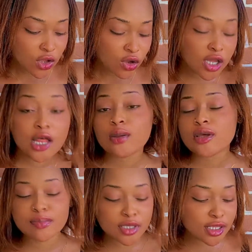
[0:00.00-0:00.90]
I'm
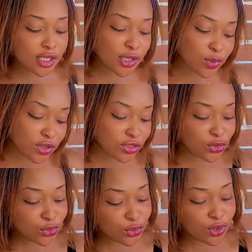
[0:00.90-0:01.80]
gonna be with
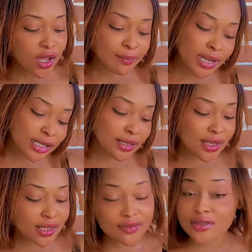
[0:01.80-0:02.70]
you, but I know
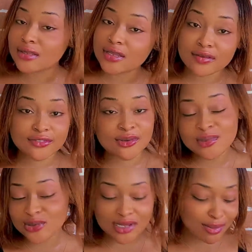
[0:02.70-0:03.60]
I'm not done from
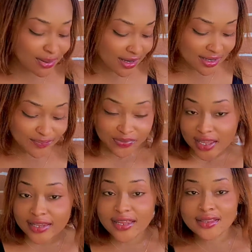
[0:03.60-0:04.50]
you, that part.
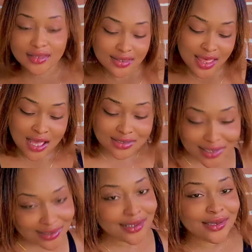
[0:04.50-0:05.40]
And then the dance,
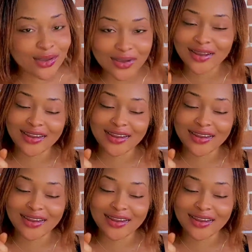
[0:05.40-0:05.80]
and then, you know.